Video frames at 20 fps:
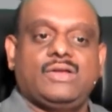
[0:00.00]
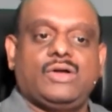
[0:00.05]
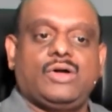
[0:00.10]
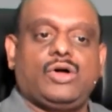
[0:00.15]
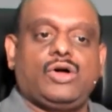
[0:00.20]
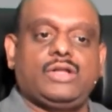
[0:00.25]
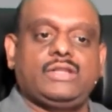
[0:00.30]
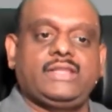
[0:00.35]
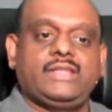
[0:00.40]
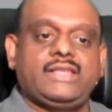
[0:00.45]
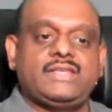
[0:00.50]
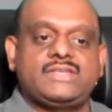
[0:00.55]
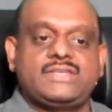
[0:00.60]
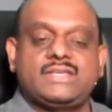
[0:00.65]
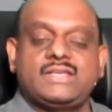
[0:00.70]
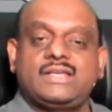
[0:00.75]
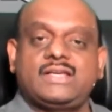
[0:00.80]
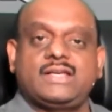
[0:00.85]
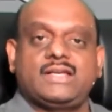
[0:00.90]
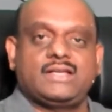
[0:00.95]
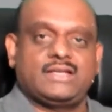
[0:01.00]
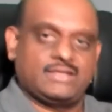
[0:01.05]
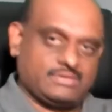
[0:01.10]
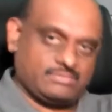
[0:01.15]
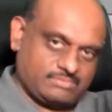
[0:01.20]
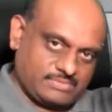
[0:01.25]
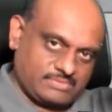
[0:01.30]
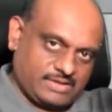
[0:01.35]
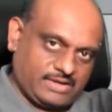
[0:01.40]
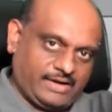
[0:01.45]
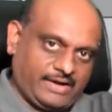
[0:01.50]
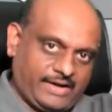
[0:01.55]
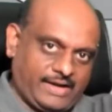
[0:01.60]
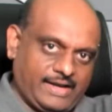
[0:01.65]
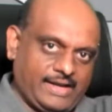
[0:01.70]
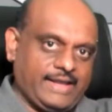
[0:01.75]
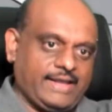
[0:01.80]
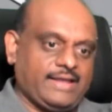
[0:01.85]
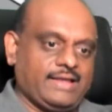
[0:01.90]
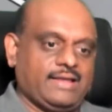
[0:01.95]
all these
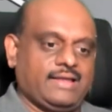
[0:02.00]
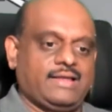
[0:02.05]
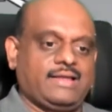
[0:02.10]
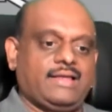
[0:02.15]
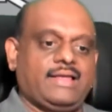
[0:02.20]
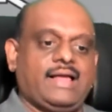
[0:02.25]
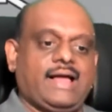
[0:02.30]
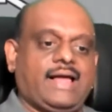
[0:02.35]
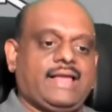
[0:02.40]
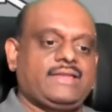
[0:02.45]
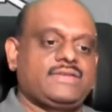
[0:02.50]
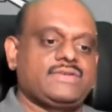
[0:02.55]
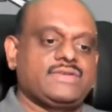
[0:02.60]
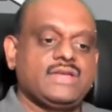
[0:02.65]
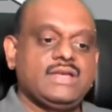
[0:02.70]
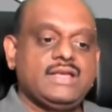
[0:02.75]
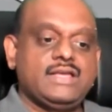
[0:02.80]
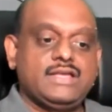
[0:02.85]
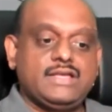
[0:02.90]
drilling guys.